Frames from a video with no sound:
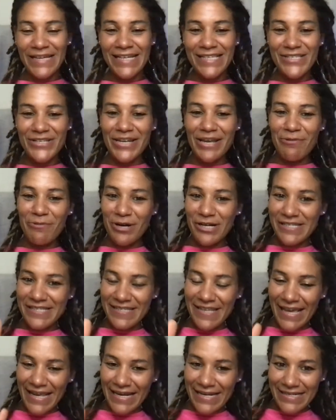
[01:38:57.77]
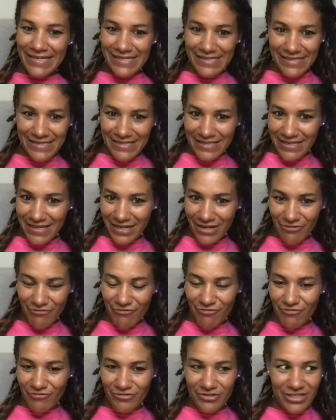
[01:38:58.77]
So they were selling these
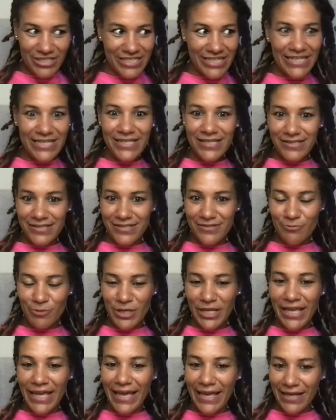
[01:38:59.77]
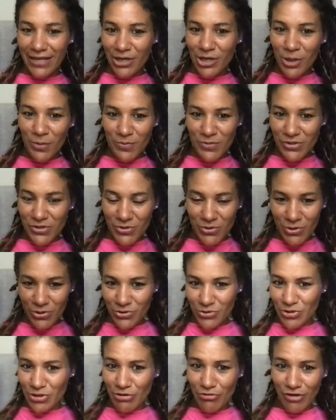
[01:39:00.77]
tickets with a helicopter to go
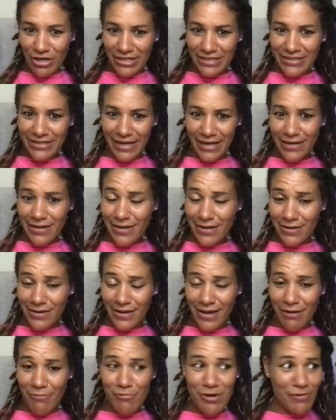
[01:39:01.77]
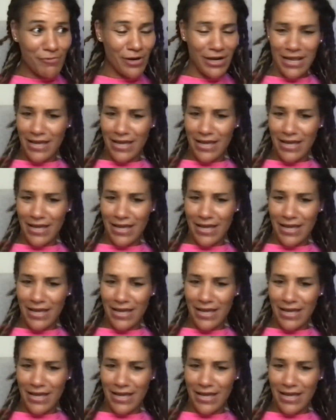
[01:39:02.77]
to the Grand Canyon, and we were